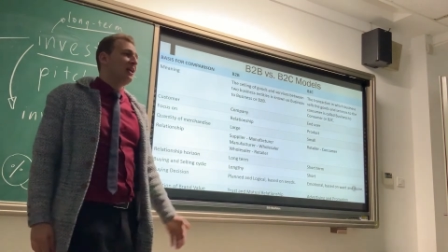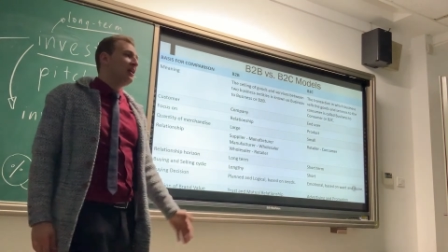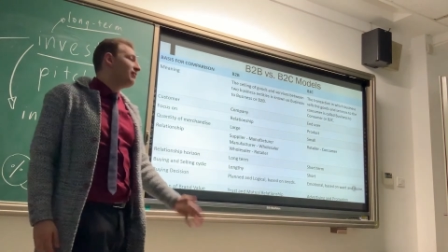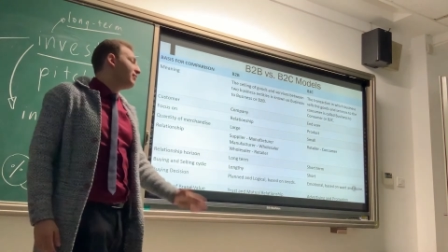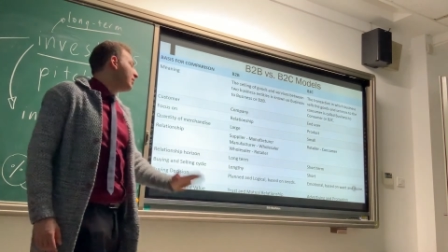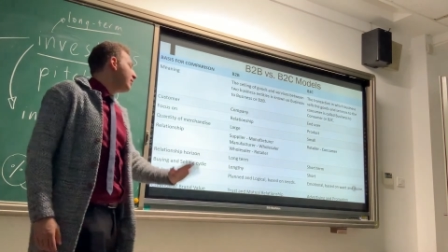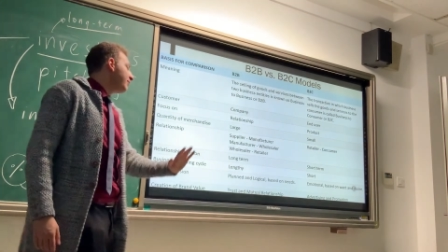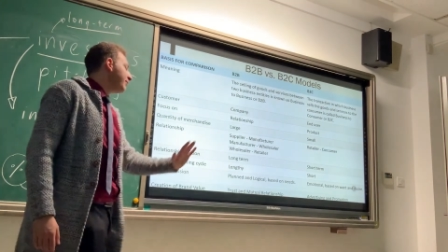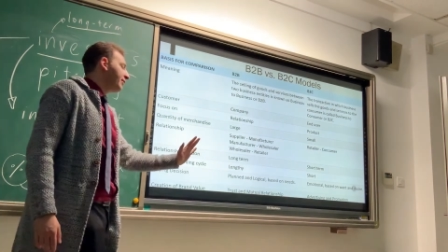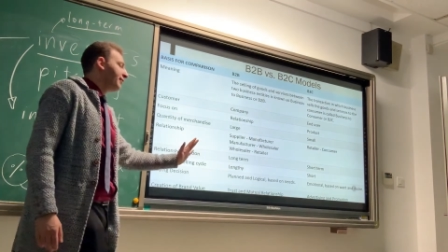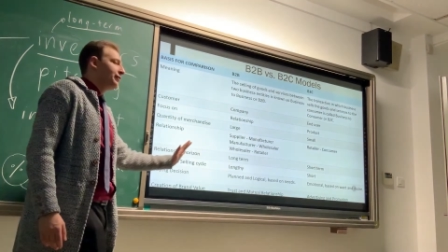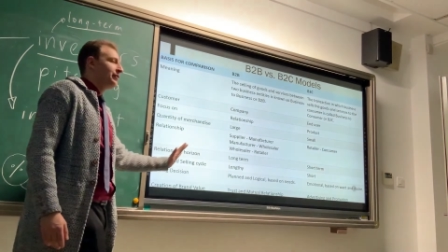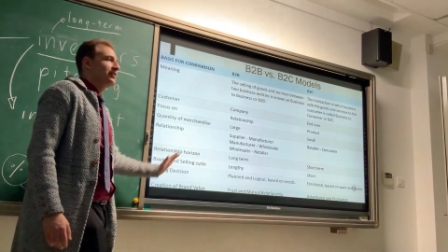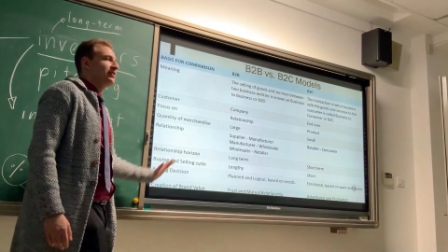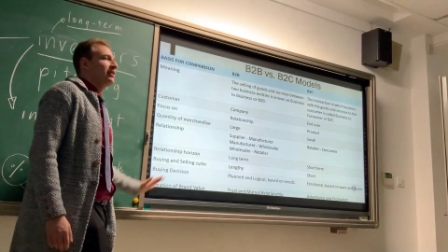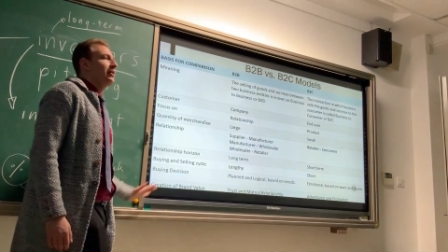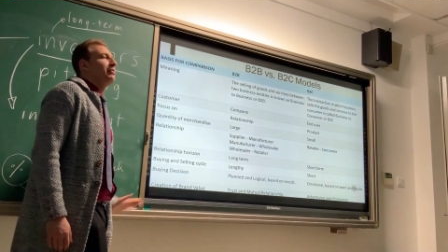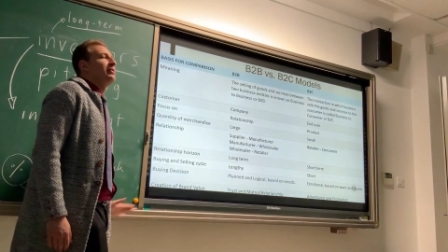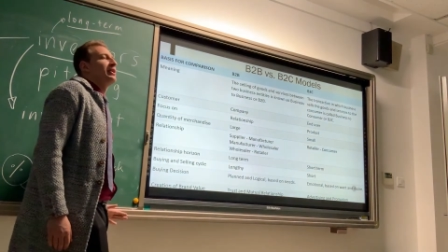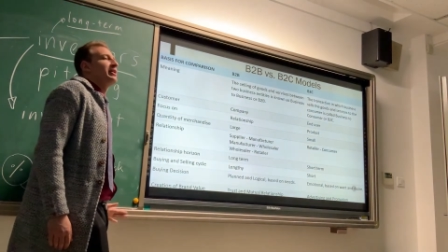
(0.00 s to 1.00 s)
even if it's for
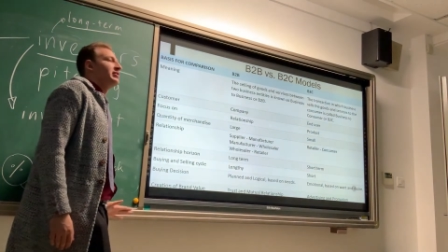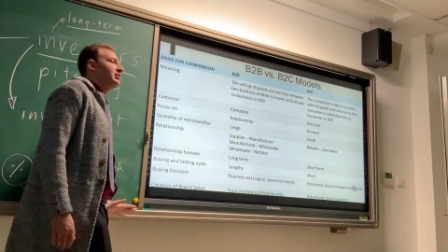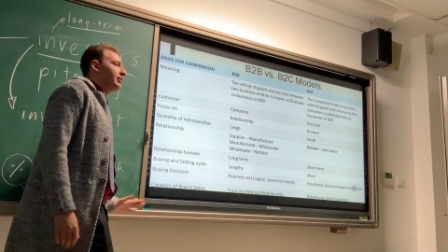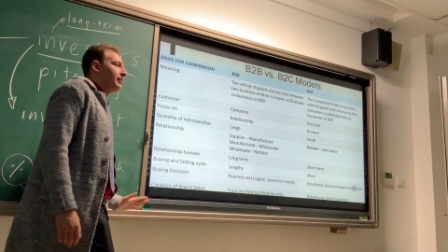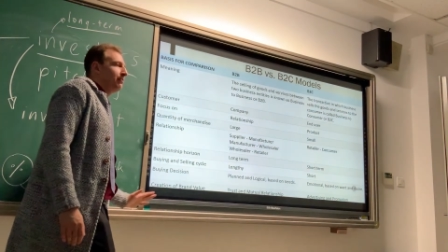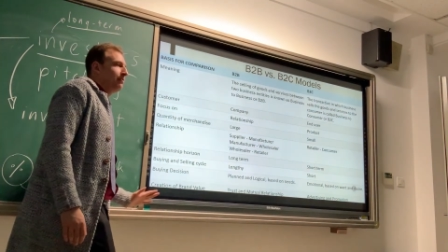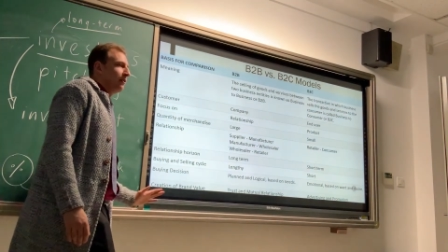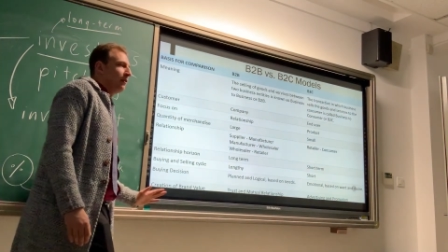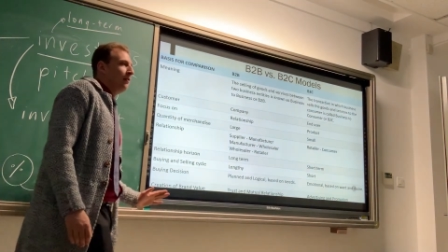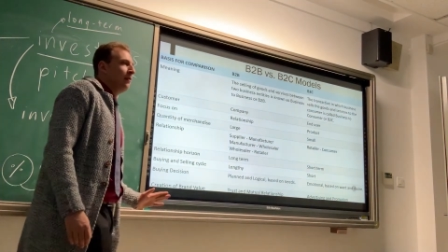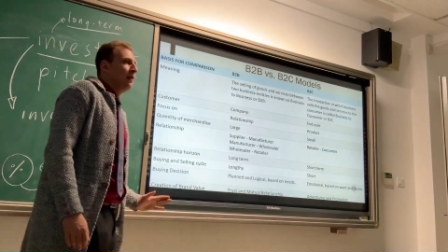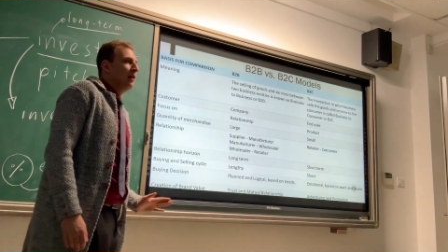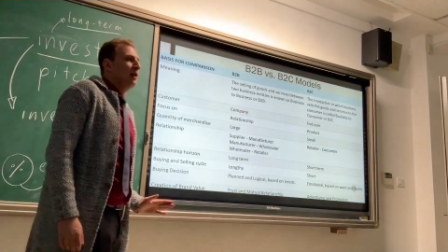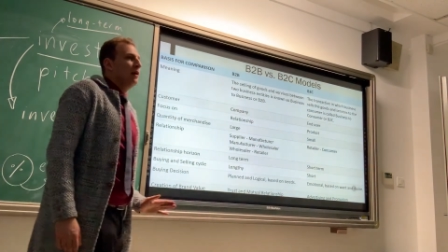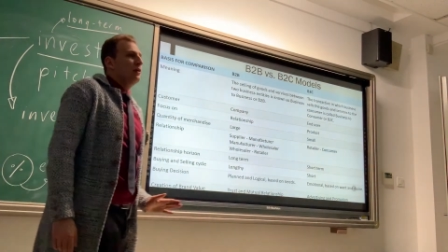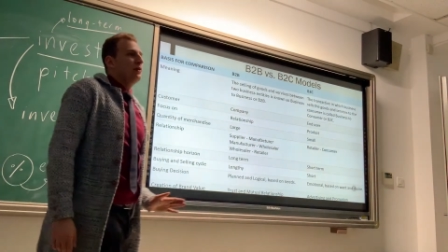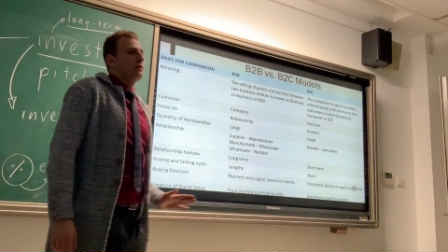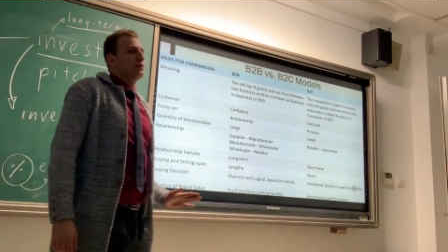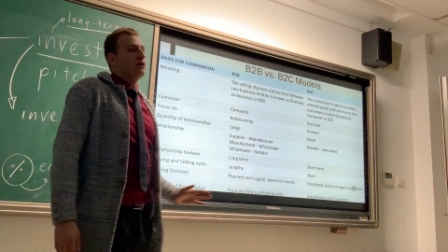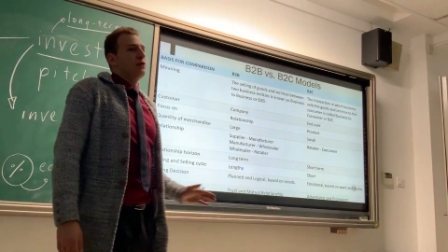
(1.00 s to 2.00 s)
something simple.
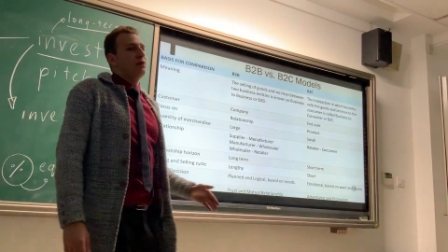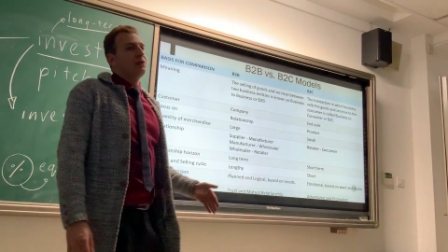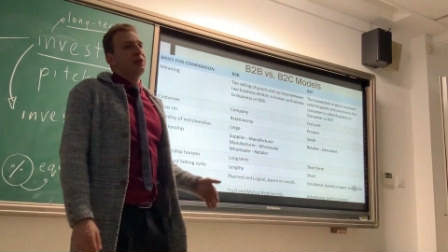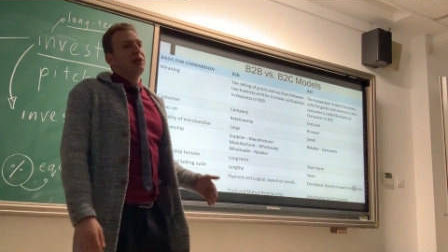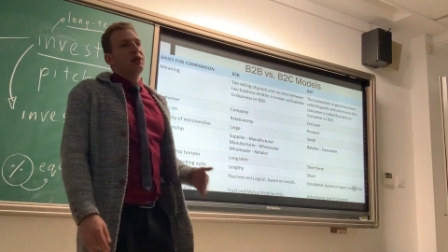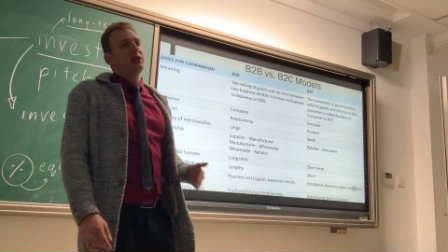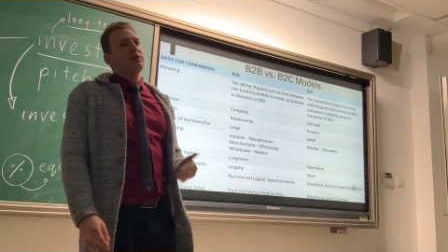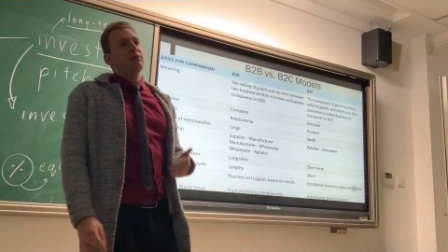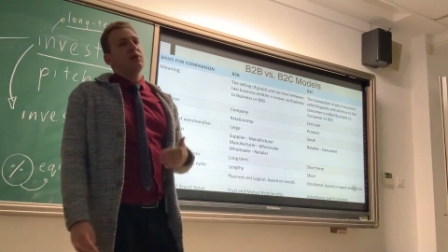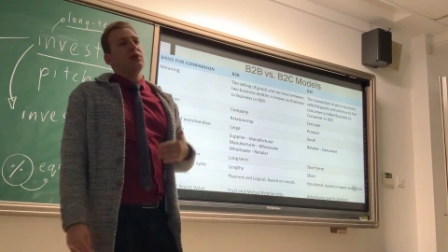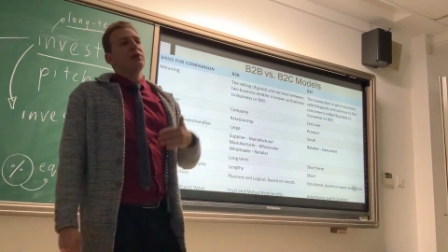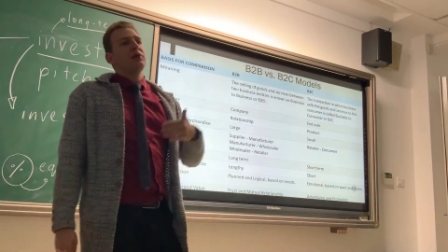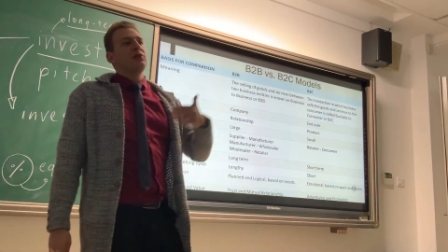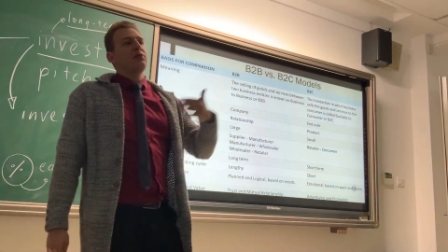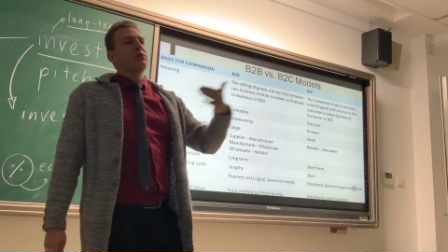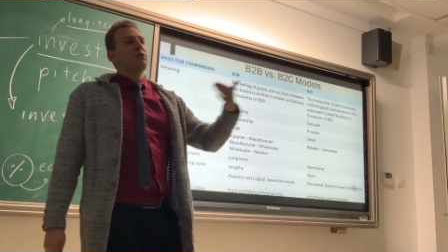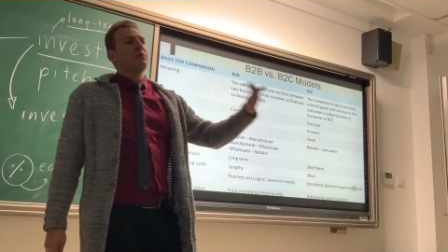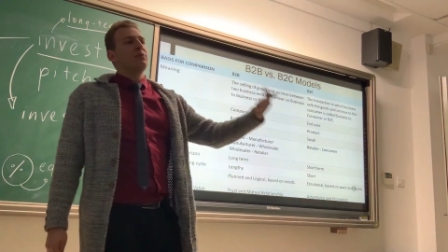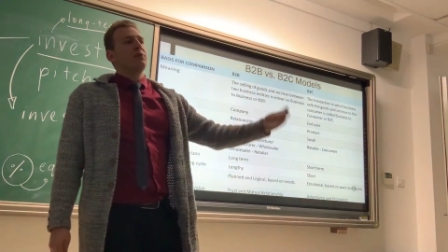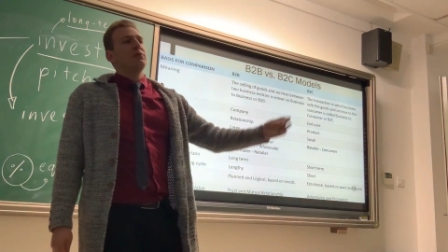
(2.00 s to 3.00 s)
So think of all the
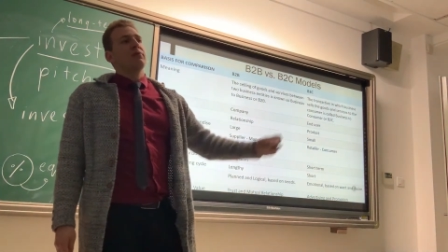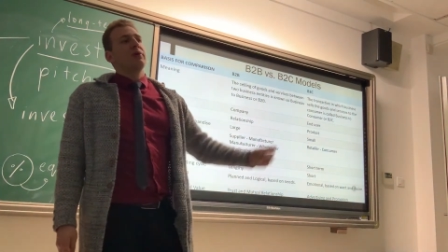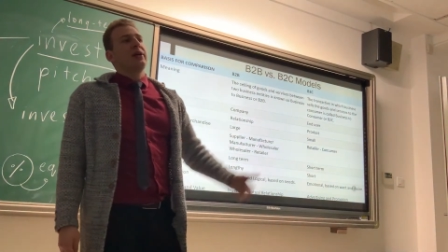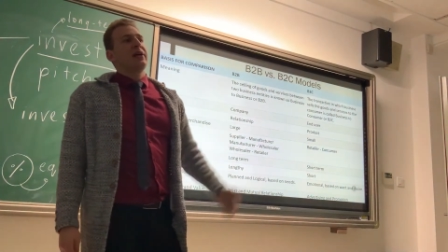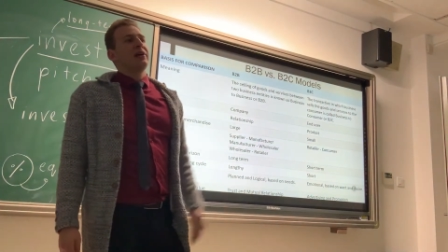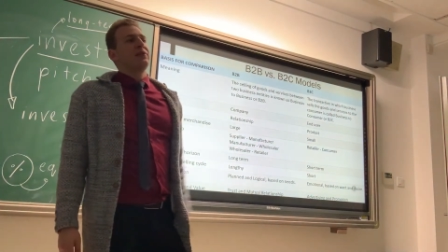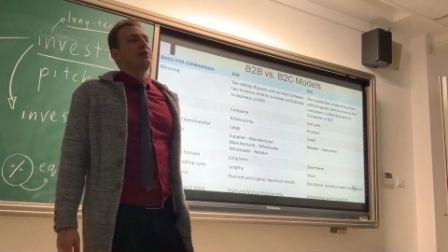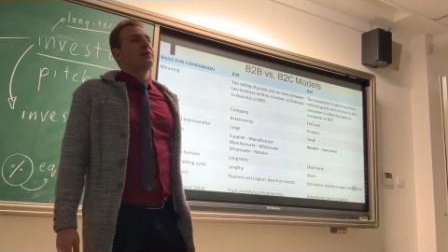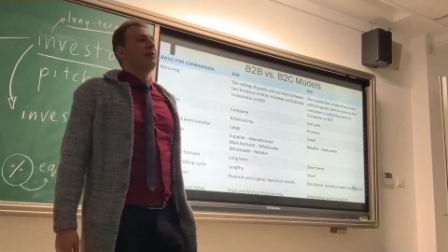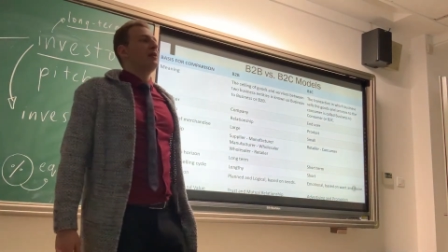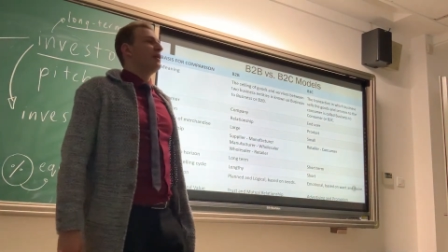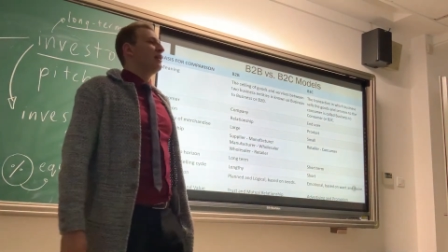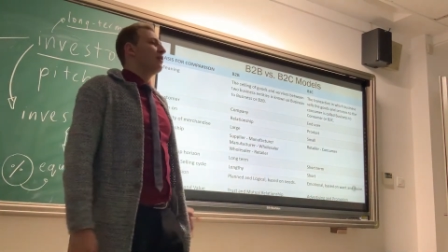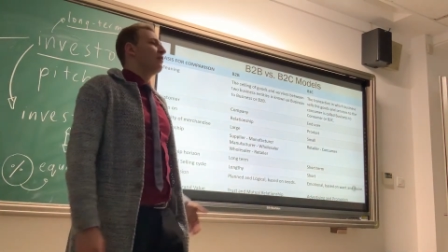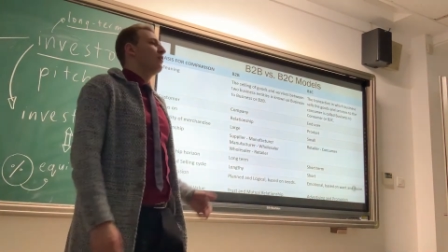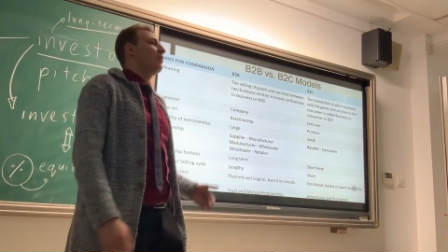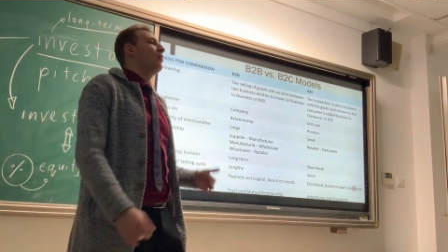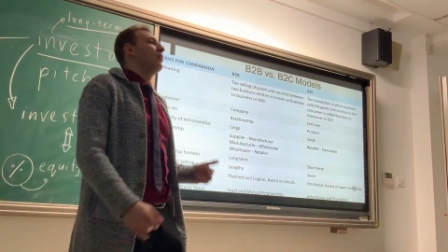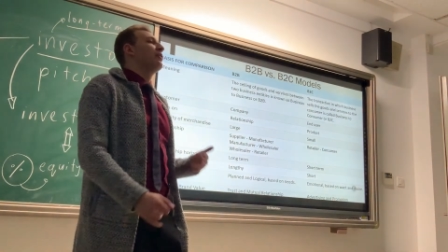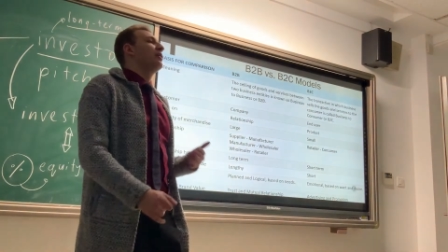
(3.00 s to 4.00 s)
supermarkets, think
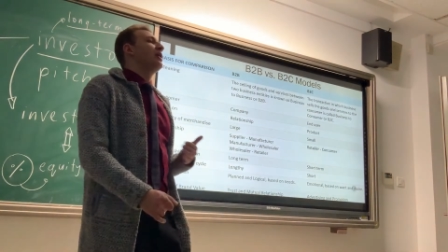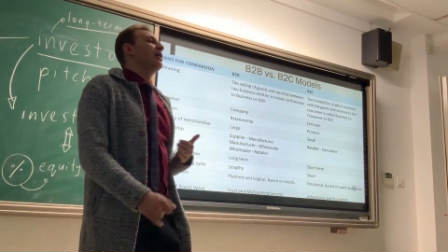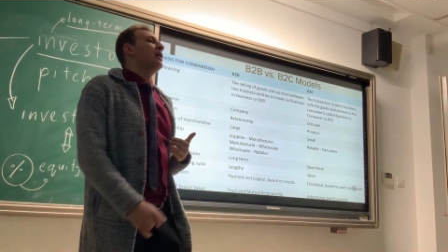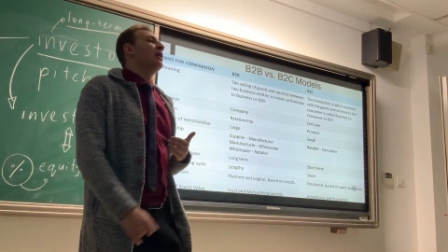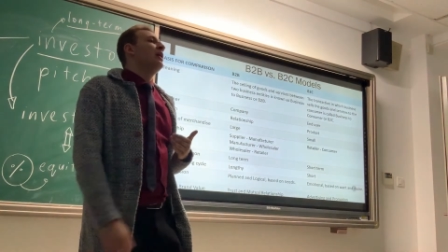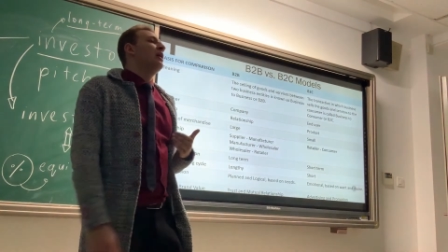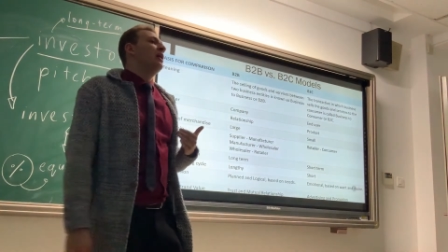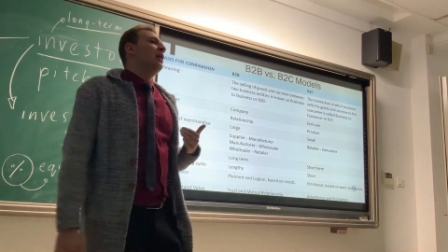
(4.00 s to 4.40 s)
of all the,